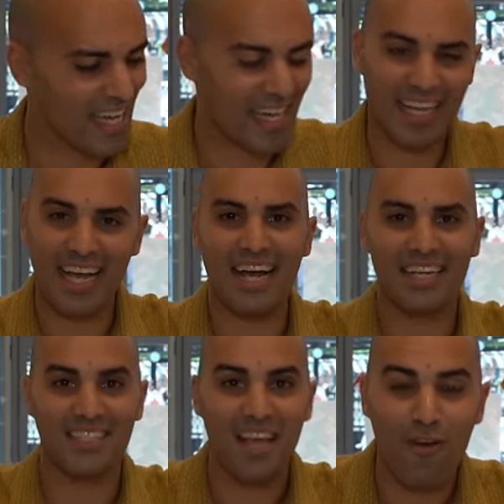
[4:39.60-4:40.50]
And
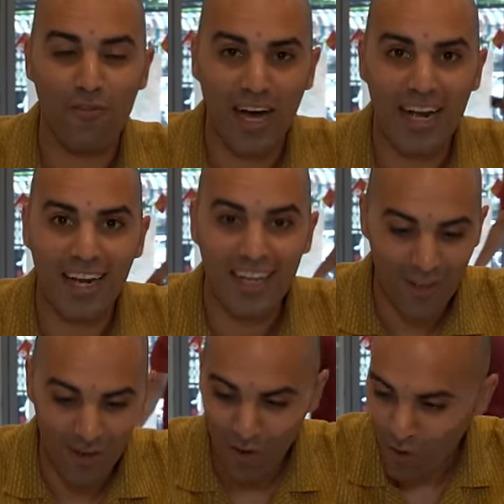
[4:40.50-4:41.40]
guys, finally,
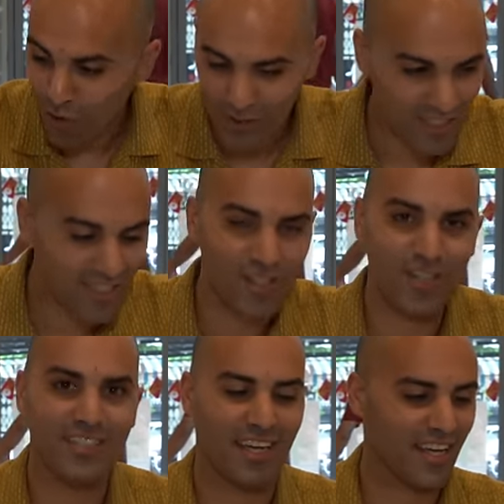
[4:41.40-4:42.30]
all the
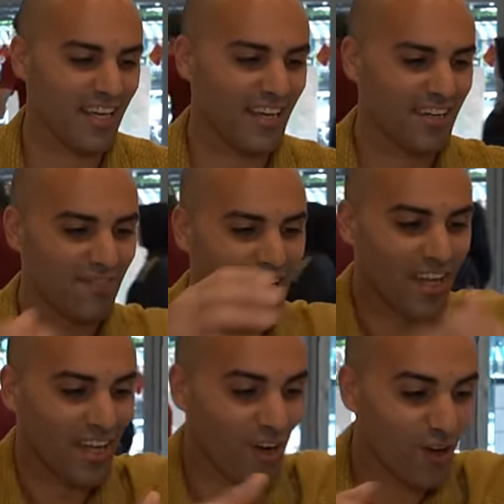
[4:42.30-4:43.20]
dishes are here
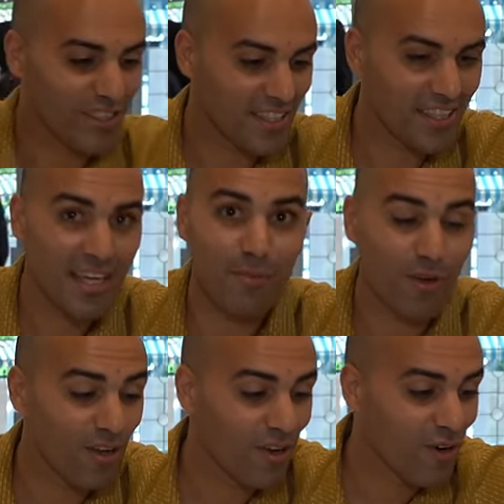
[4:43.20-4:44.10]
on the table.
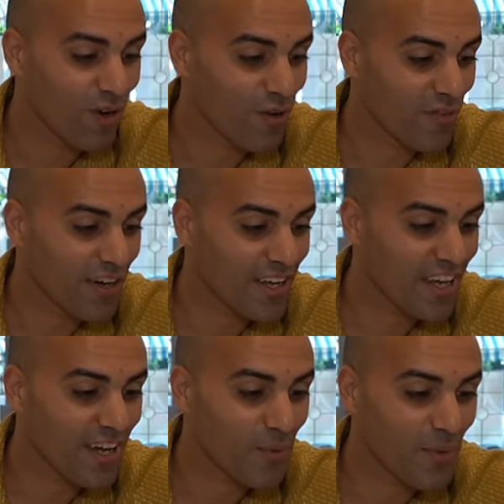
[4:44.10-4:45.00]
Over
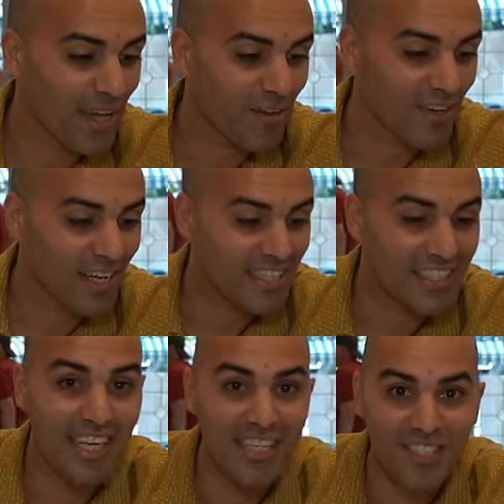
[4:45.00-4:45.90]
here, we have
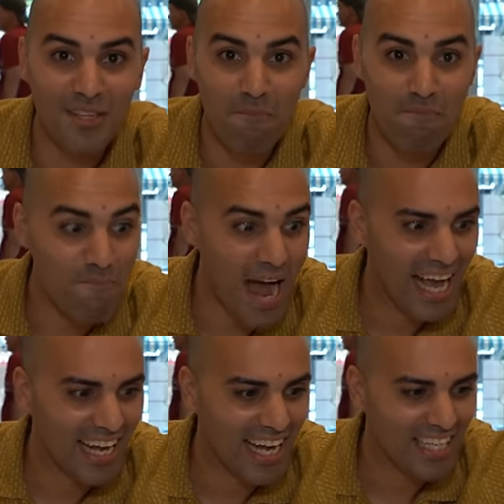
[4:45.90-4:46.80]
this
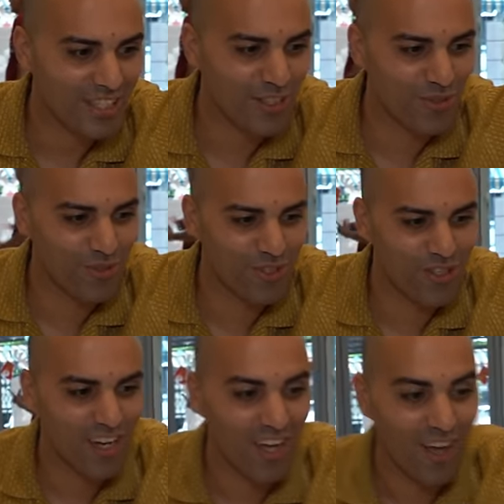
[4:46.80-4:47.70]
mega huge